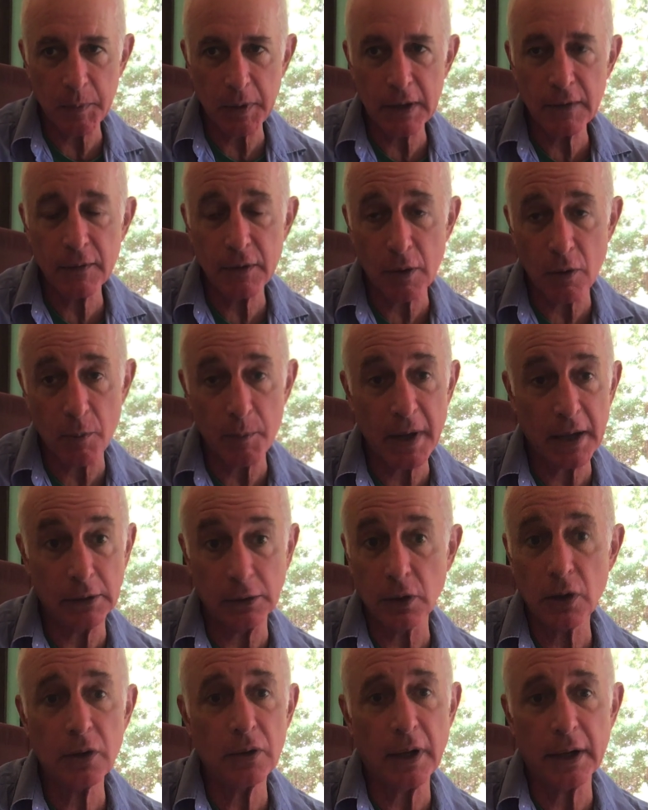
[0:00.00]
even though it may
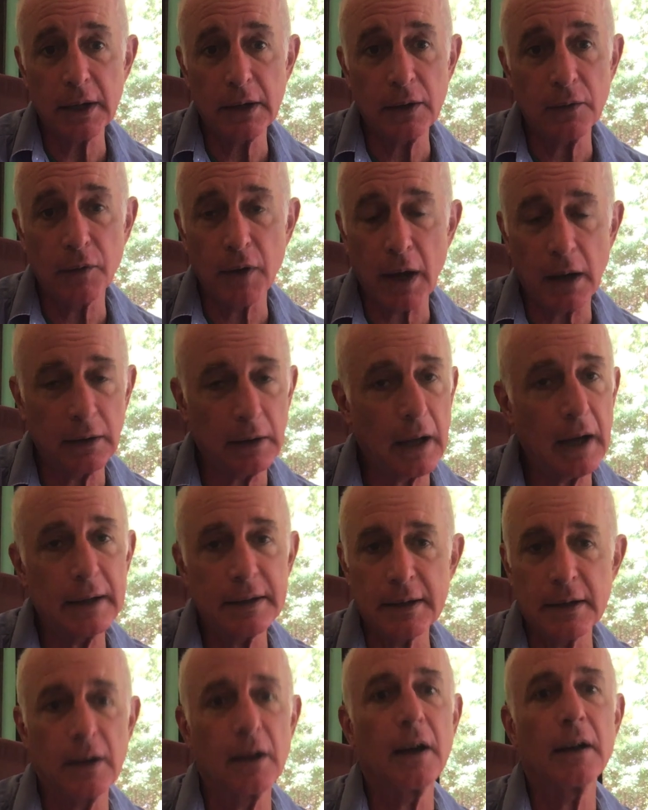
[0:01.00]
look like you've got
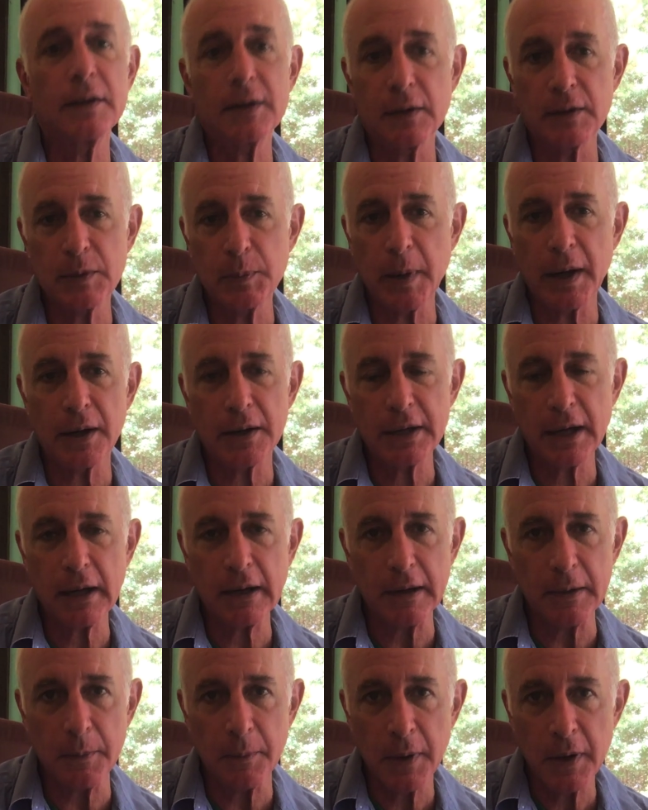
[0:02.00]
lots and lots of spare
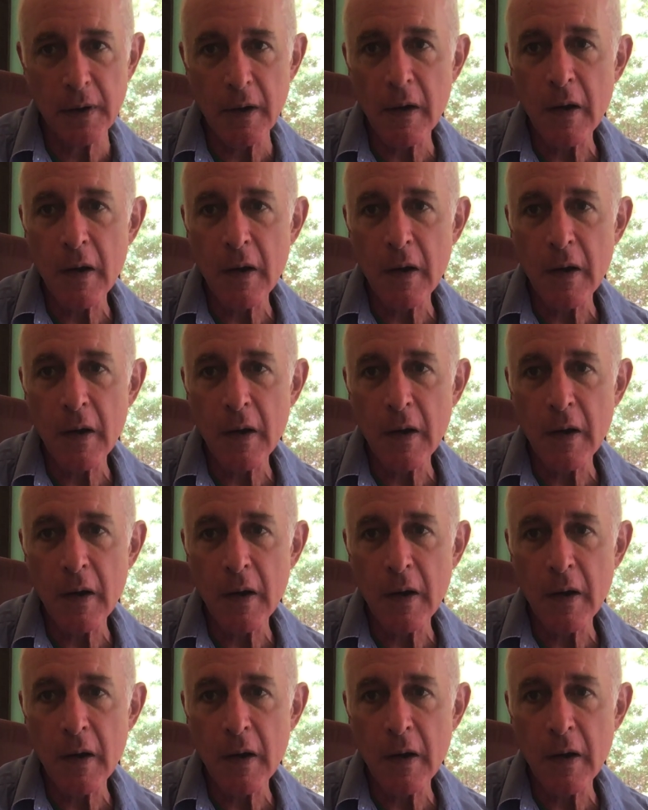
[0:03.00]
time,